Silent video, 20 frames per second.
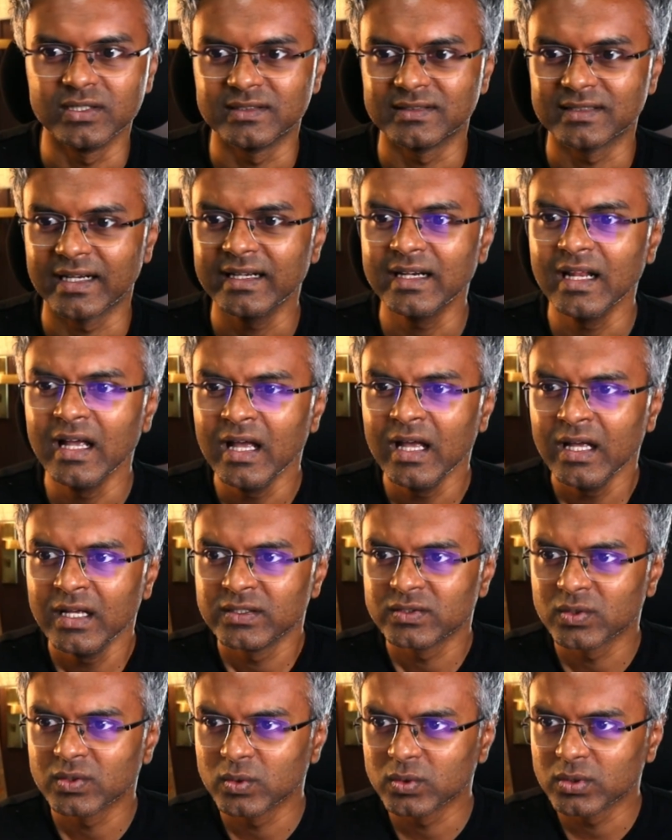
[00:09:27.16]
right?
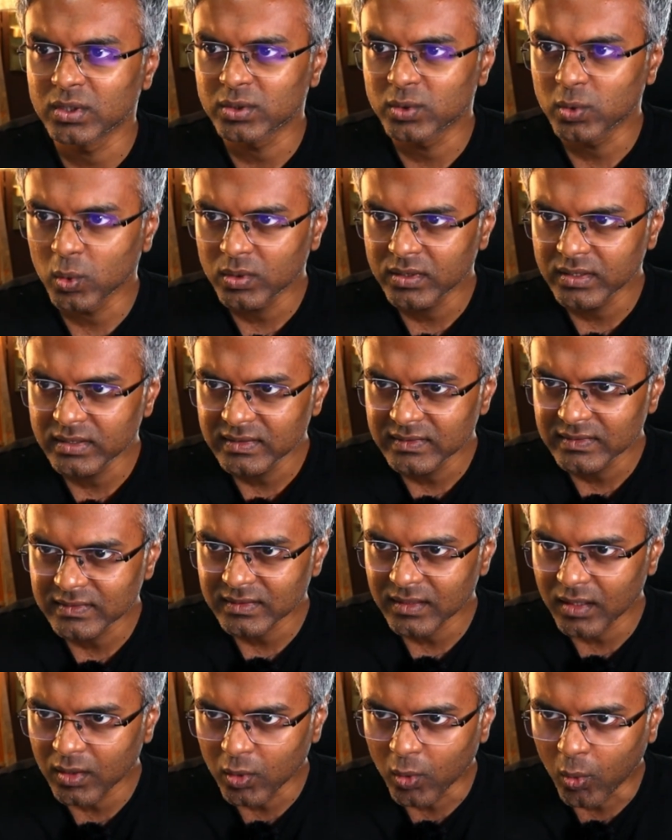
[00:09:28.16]
So the tokens
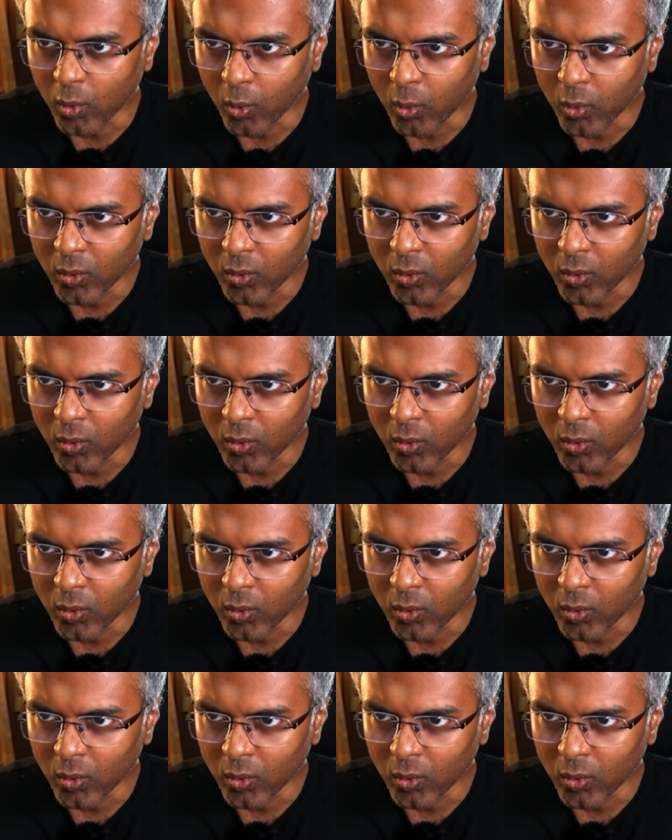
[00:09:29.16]
go